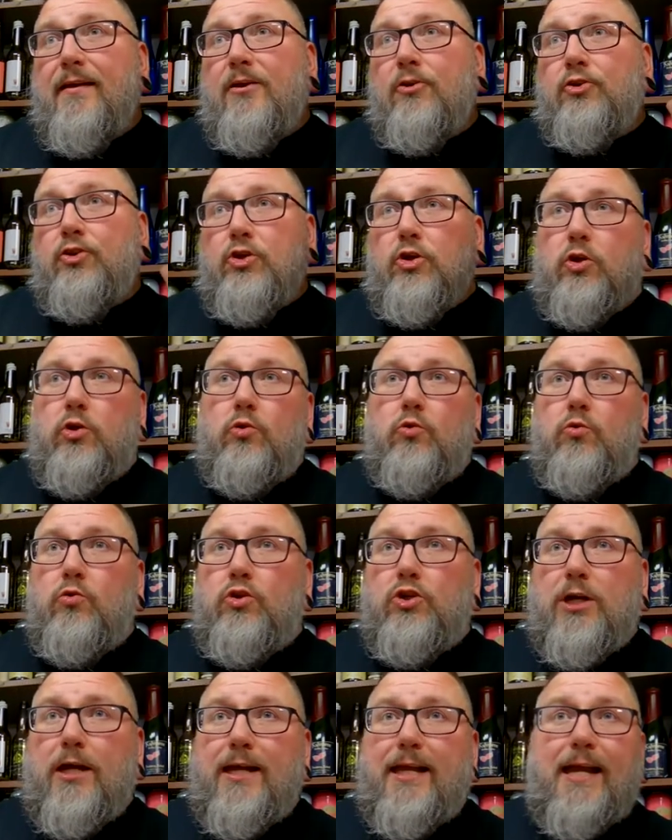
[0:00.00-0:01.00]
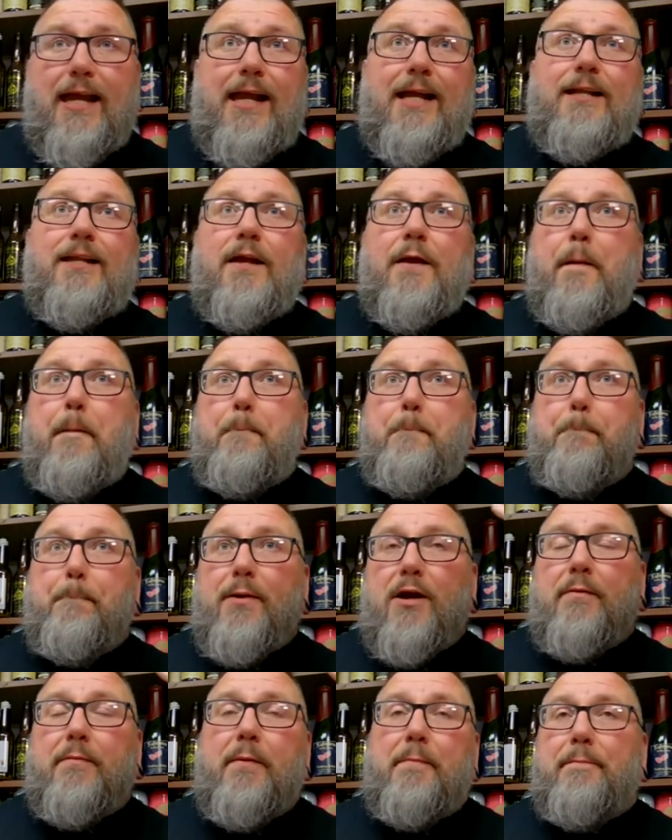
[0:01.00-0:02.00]
two gigantic
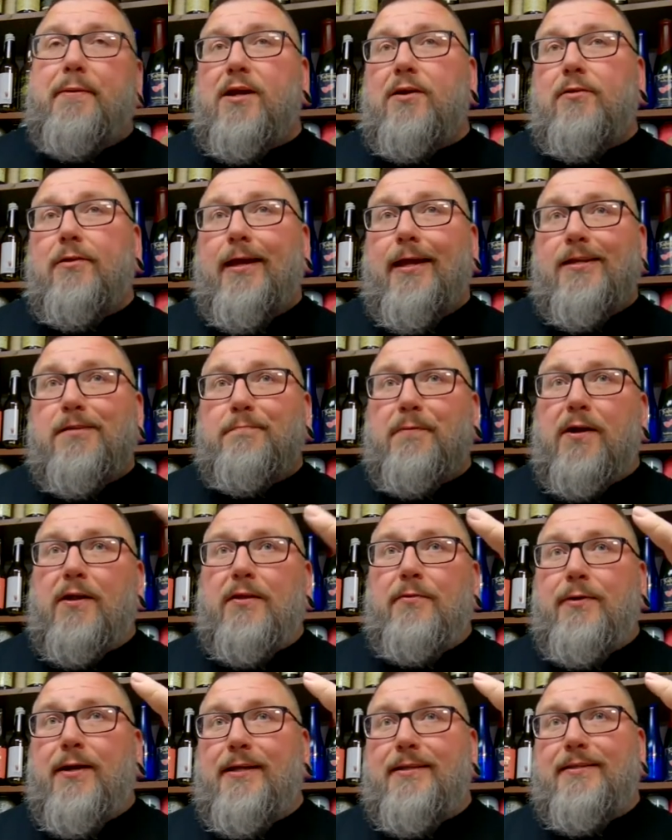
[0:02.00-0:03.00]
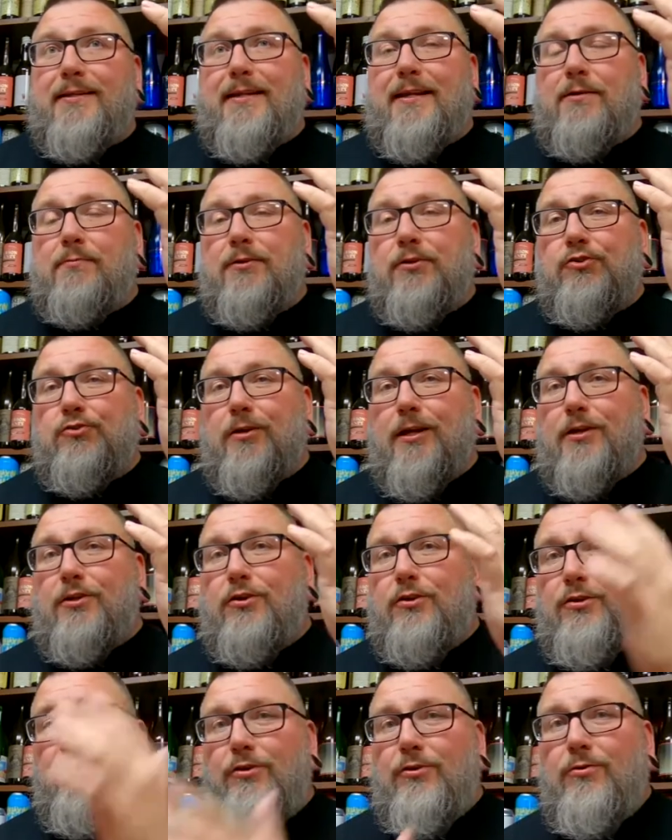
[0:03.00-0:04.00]
bourbon barrel aged barley wines and I would drink
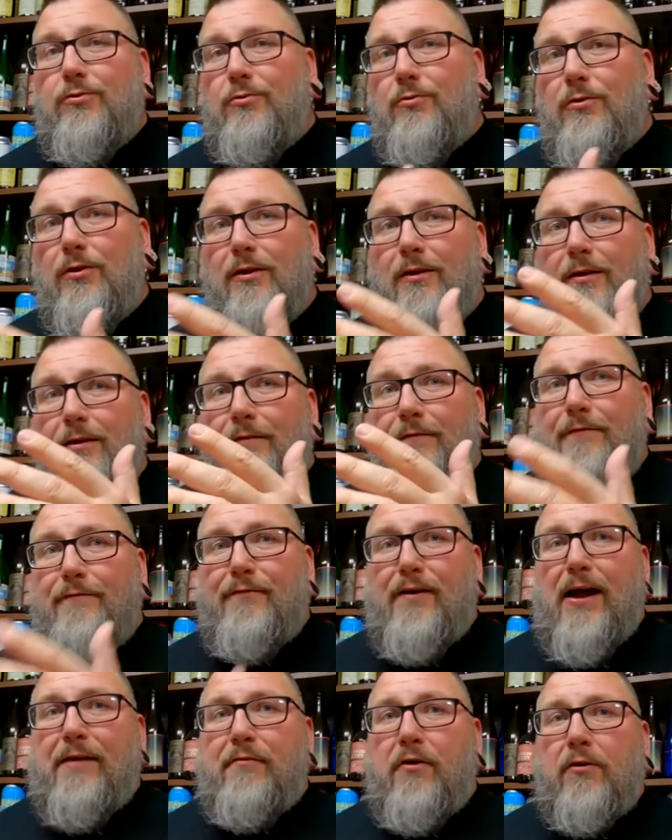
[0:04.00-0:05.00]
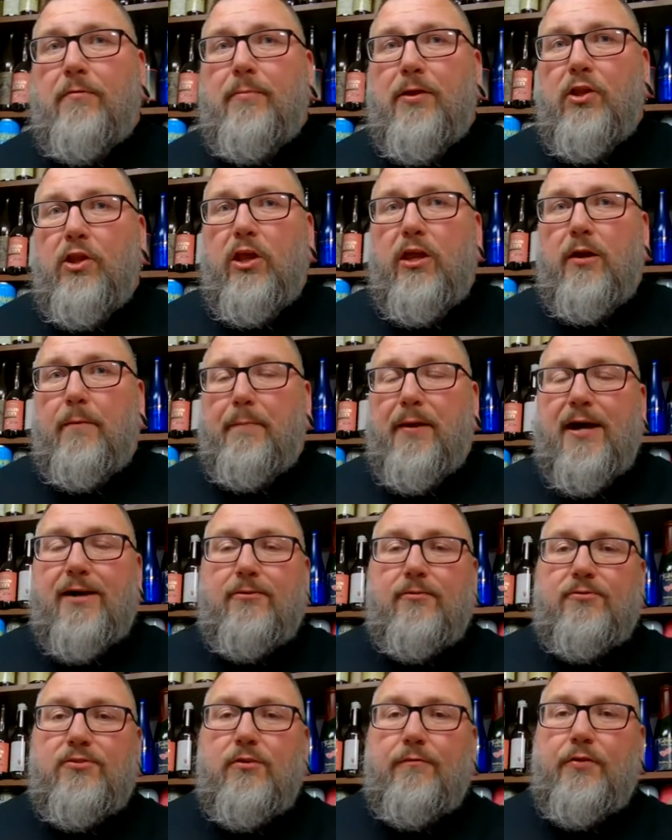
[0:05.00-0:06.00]
two 500 milliliter
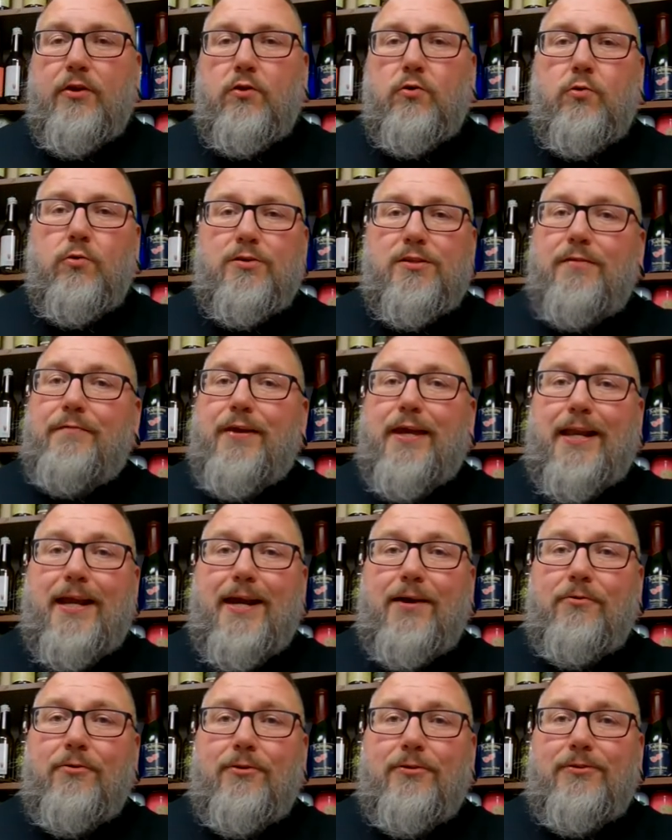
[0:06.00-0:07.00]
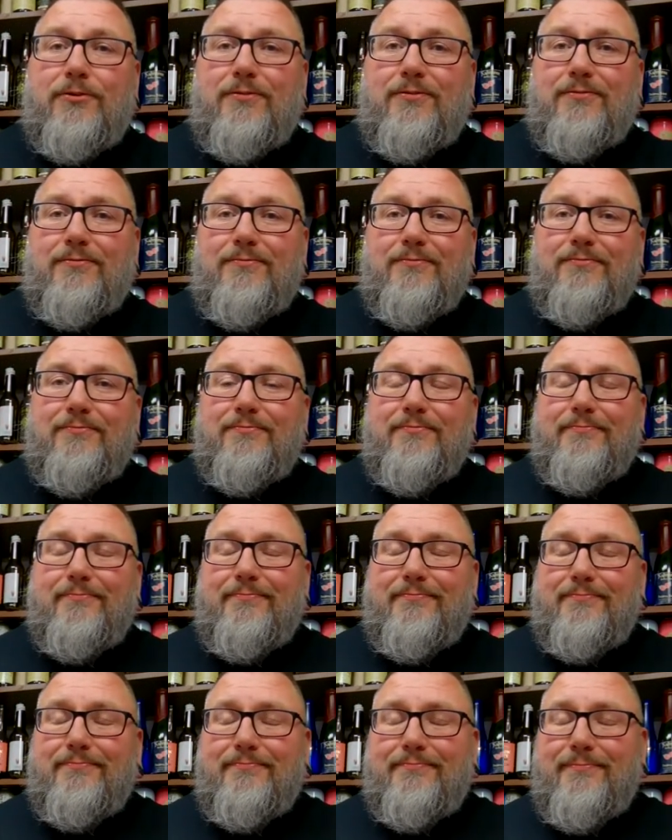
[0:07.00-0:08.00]
bottles over the course of 8 hours.
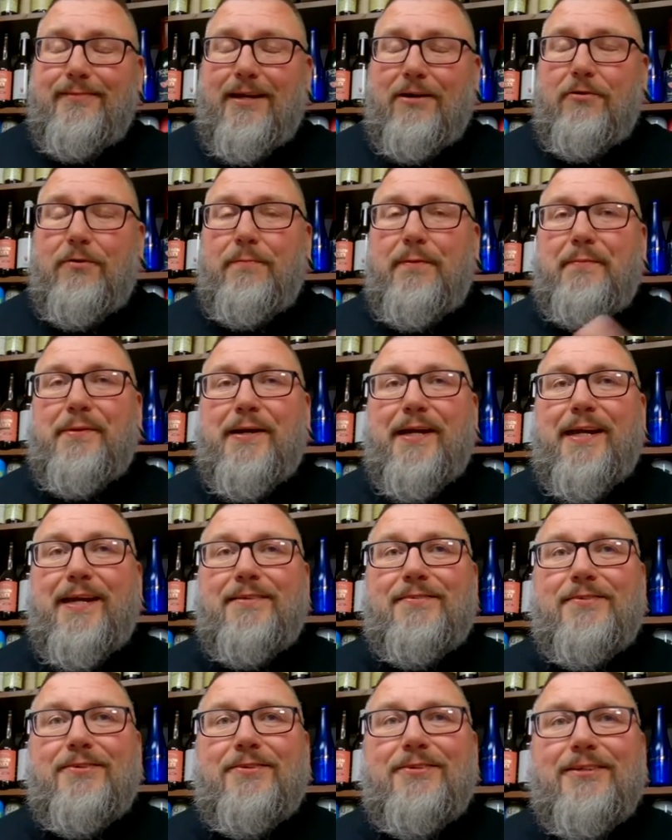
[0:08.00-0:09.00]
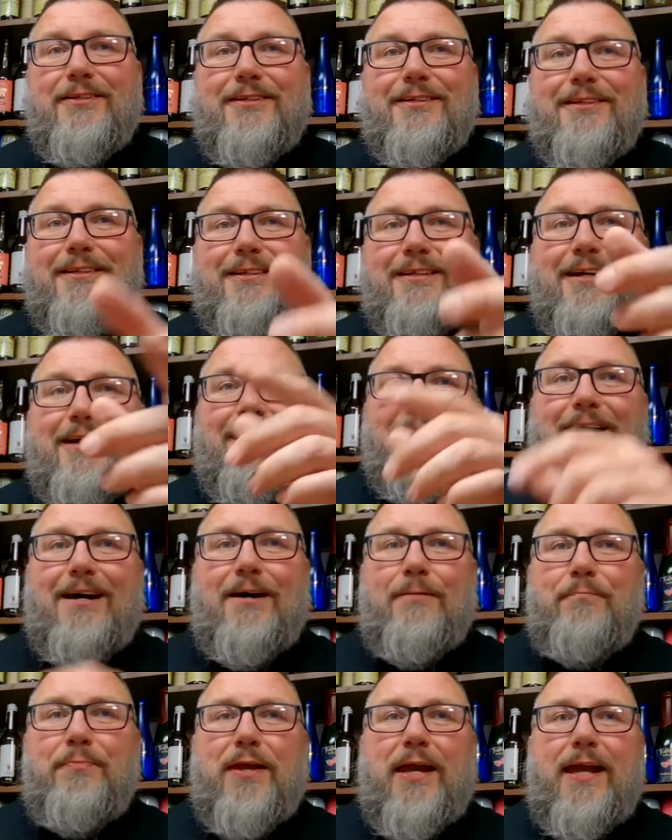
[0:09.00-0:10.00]
That would be my answer.
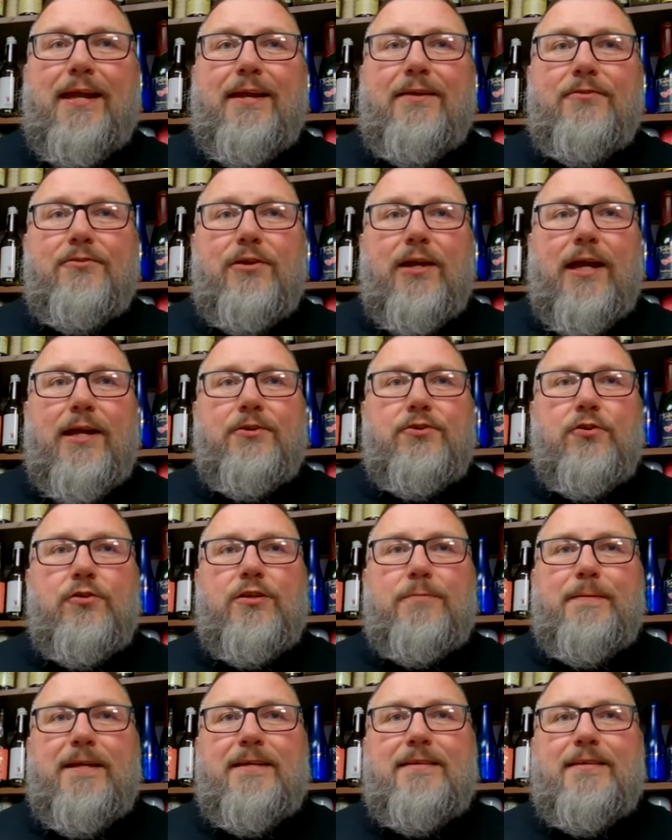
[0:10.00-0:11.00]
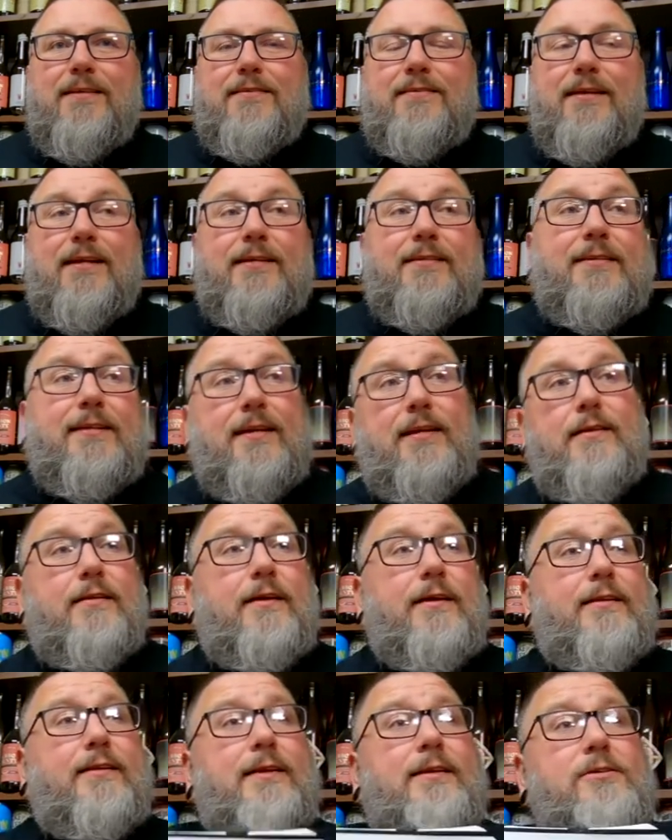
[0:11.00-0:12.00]
And Andrew Spee says, nice tea. You
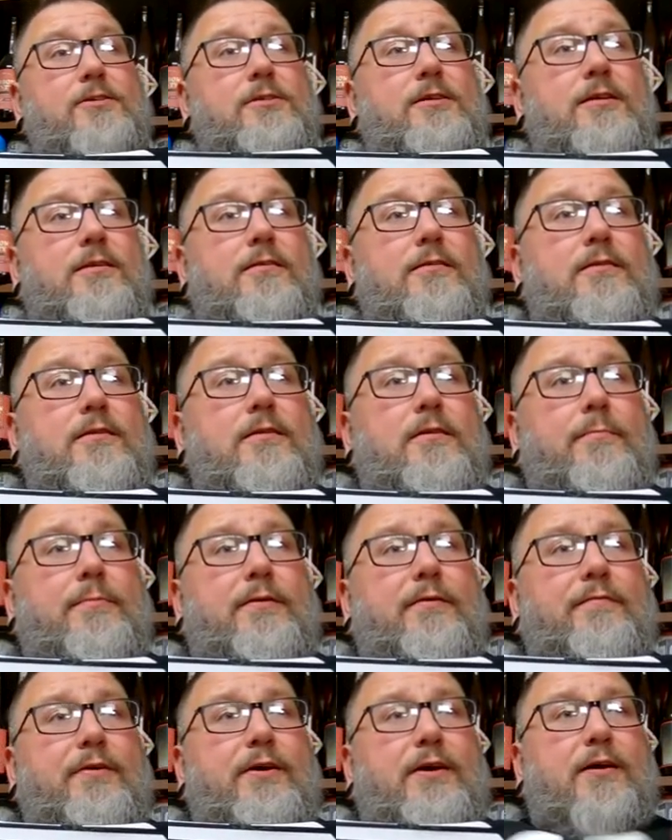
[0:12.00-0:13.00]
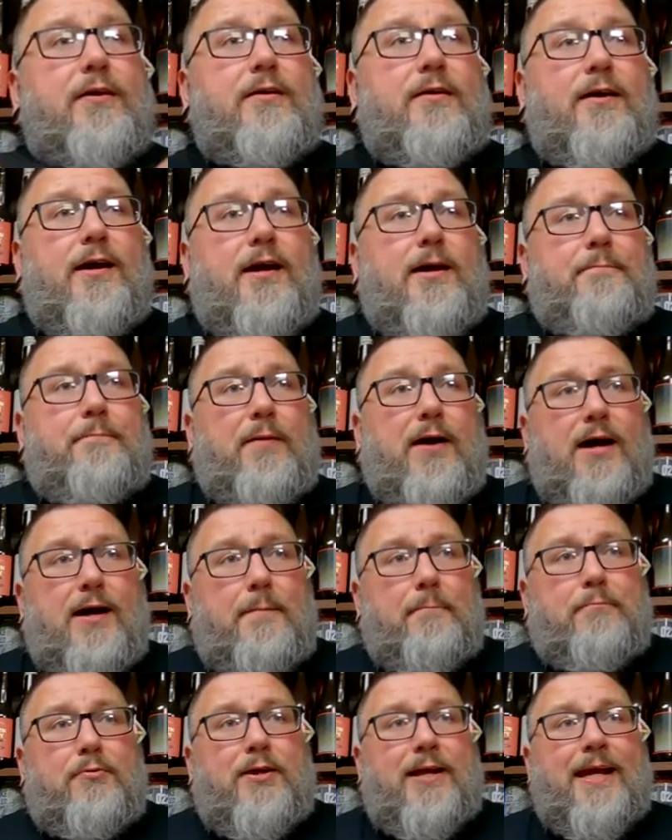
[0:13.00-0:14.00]
like that shit? A little bit of a
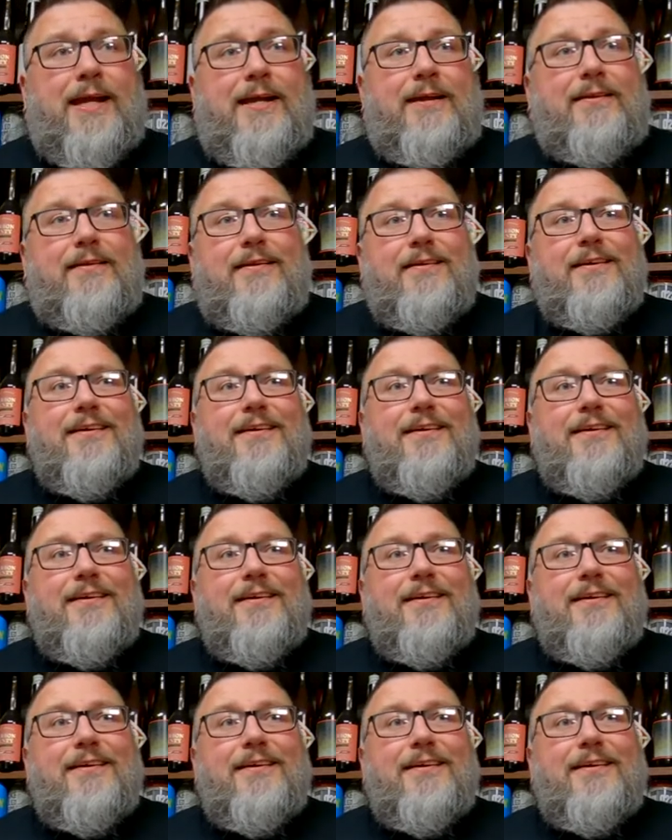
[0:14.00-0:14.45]
on brand.